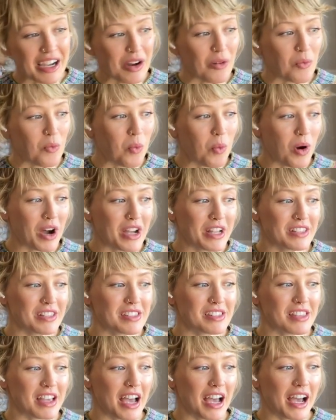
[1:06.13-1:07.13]

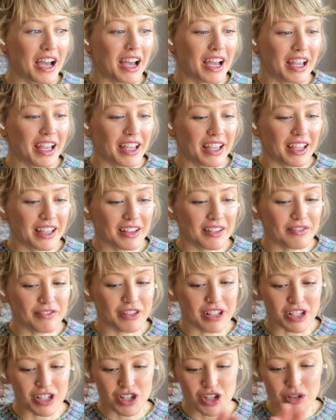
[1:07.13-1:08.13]
once I
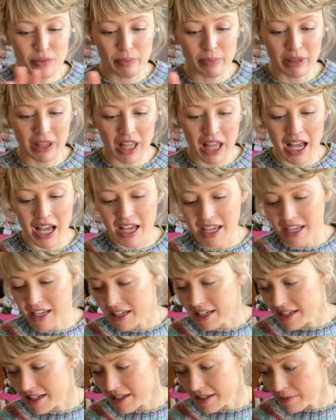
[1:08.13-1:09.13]
finished
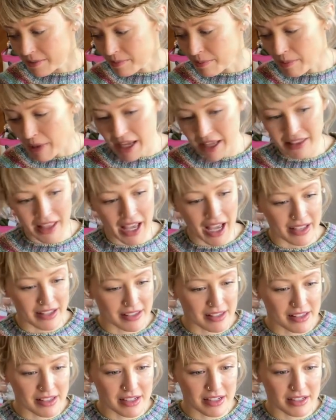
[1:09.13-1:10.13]
plying my
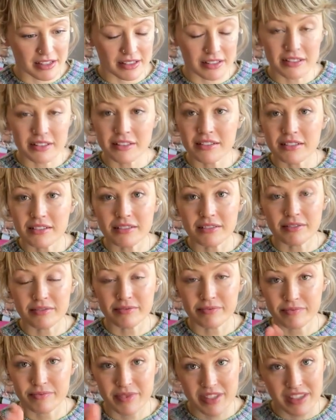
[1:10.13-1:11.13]
last
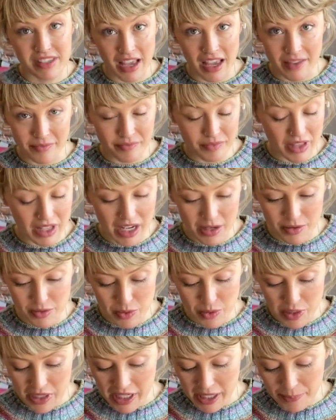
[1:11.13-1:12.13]
set that I was
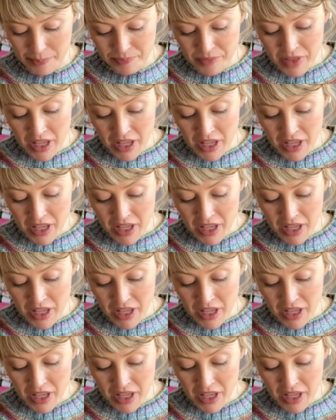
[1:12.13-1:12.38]
working on.